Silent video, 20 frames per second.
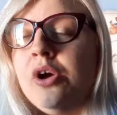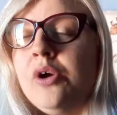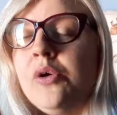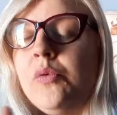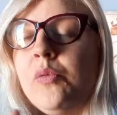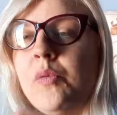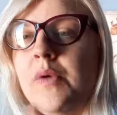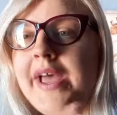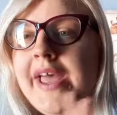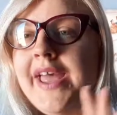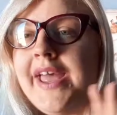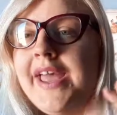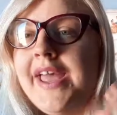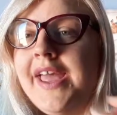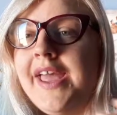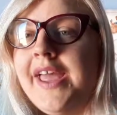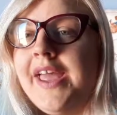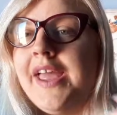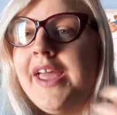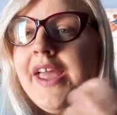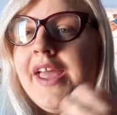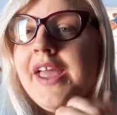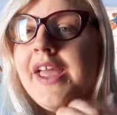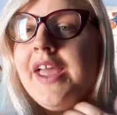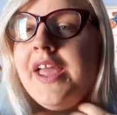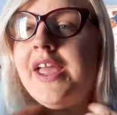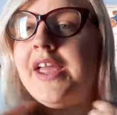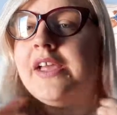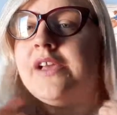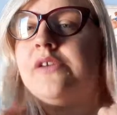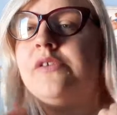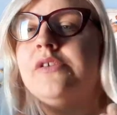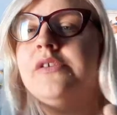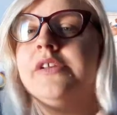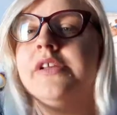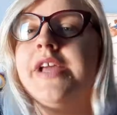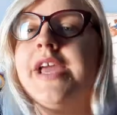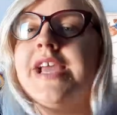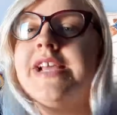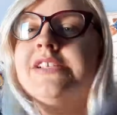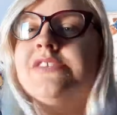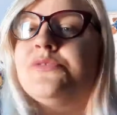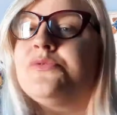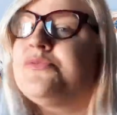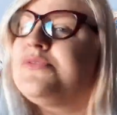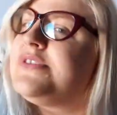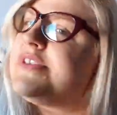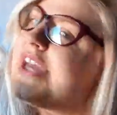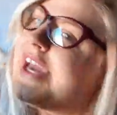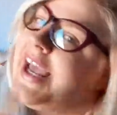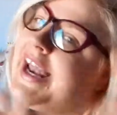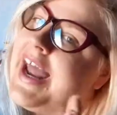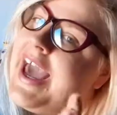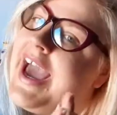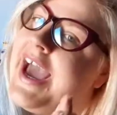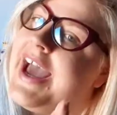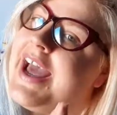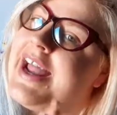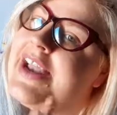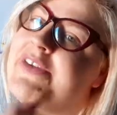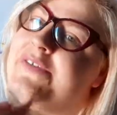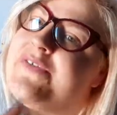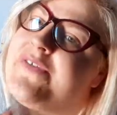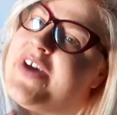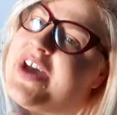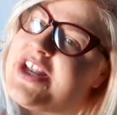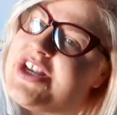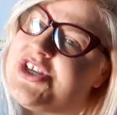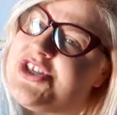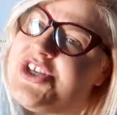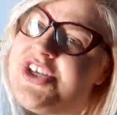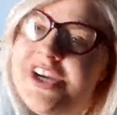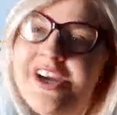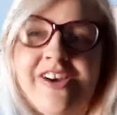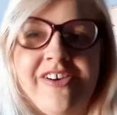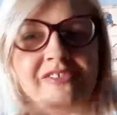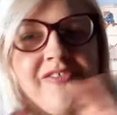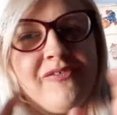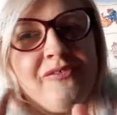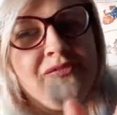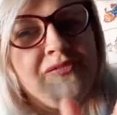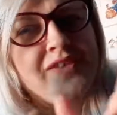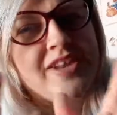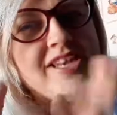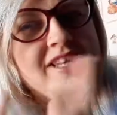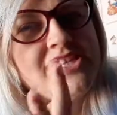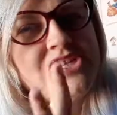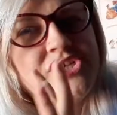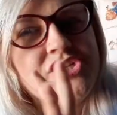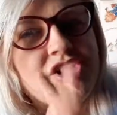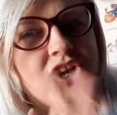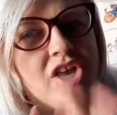where it's all secondhand furniture and vintage